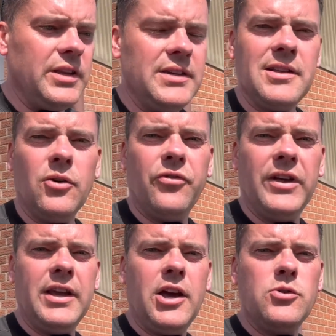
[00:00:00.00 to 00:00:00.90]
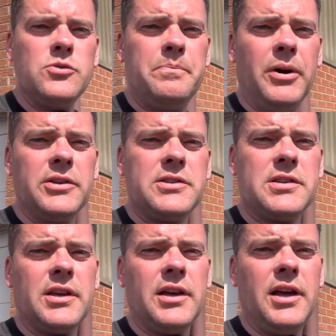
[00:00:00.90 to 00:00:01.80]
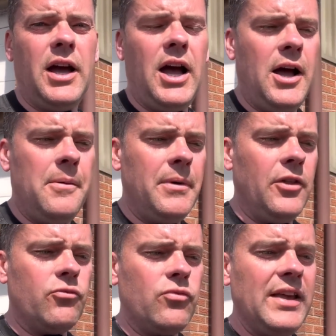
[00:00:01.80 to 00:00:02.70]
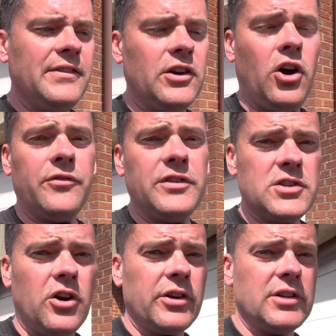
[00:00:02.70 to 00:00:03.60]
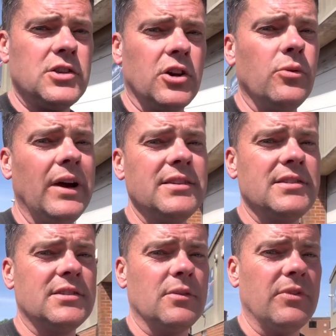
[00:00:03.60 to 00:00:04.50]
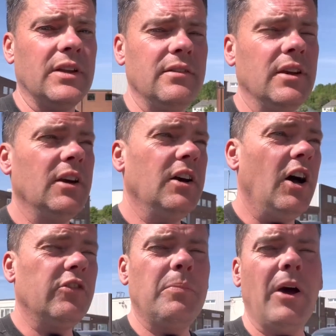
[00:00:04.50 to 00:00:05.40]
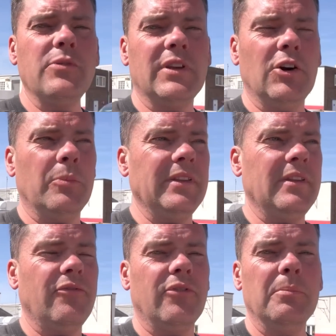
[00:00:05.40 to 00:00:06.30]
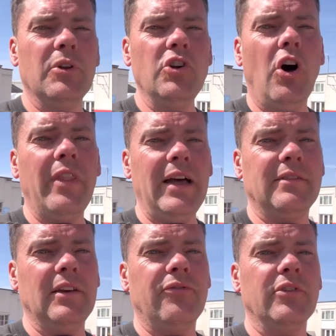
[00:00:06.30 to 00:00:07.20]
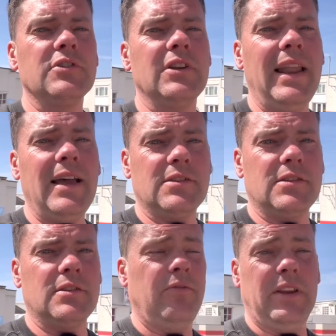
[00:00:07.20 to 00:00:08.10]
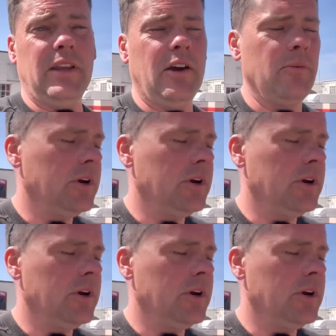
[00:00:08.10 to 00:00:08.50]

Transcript: these little videos, but the reason I've decided to, and it's something I suppose a little bit different, but not that different to last video.